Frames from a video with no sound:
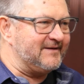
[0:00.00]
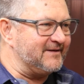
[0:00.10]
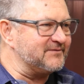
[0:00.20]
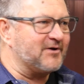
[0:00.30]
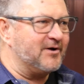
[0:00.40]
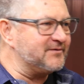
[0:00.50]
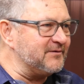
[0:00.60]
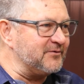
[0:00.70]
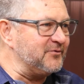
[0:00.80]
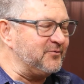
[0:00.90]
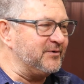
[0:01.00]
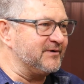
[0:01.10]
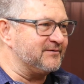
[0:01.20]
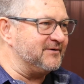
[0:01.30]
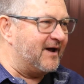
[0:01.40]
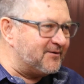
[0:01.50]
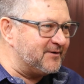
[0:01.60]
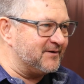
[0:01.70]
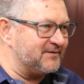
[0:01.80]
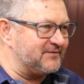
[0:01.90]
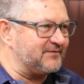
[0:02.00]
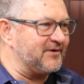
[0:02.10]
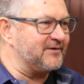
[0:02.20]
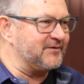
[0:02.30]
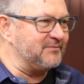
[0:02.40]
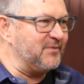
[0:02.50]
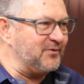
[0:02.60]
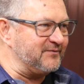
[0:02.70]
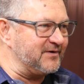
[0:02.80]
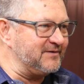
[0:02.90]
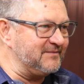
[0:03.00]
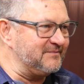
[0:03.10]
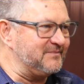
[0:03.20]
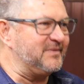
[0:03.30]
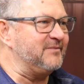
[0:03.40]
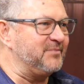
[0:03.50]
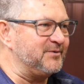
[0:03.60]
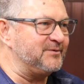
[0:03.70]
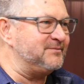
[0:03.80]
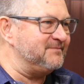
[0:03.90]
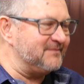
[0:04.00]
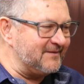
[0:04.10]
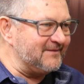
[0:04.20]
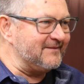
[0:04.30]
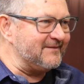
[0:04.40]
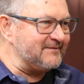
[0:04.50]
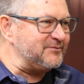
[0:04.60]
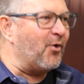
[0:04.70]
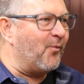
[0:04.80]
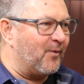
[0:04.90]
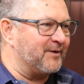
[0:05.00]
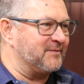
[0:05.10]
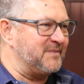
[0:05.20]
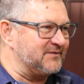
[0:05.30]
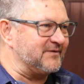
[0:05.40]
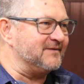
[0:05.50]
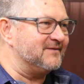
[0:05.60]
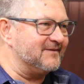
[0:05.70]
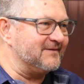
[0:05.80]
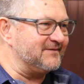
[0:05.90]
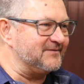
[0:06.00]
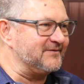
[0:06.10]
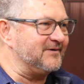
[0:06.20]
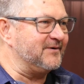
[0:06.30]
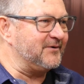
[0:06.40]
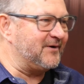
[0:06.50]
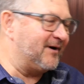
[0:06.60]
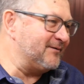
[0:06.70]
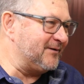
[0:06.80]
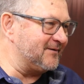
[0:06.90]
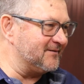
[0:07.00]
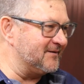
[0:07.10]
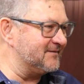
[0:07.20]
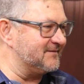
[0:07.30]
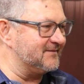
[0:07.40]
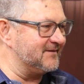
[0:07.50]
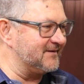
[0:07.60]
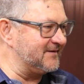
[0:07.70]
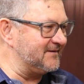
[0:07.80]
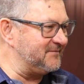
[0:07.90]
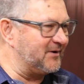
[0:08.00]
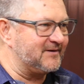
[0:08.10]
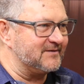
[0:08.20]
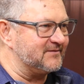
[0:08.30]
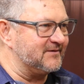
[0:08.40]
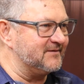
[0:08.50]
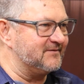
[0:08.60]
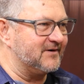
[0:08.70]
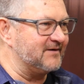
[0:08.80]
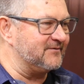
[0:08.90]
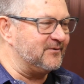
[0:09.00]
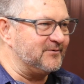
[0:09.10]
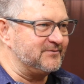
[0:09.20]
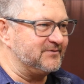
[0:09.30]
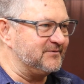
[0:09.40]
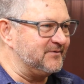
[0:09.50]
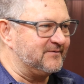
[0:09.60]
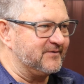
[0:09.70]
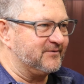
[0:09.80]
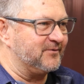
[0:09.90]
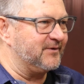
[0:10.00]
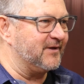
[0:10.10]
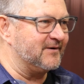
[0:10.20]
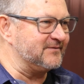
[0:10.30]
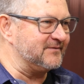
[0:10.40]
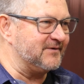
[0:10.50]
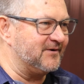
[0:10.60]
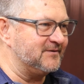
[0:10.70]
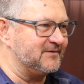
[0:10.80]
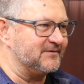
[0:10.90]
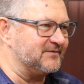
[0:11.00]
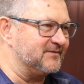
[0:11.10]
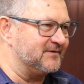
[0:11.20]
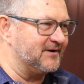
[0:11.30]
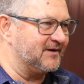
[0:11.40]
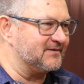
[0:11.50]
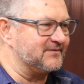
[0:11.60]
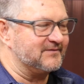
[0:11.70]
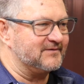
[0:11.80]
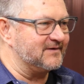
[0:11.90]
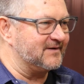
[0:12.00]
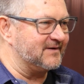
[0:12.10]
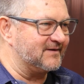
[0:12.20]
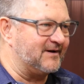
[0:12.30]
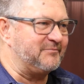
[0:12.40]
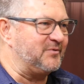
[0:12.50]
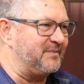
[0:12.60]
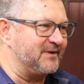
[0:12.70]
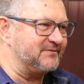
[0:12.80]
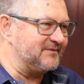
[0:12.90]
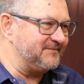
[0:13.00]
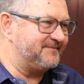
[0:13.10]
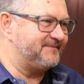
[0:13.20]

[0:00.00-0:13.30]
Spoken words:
It's got to do with now that it's started moving, people don't want to miss it. So I think that the market's going to drive gold to over $3,000 in the next couple months.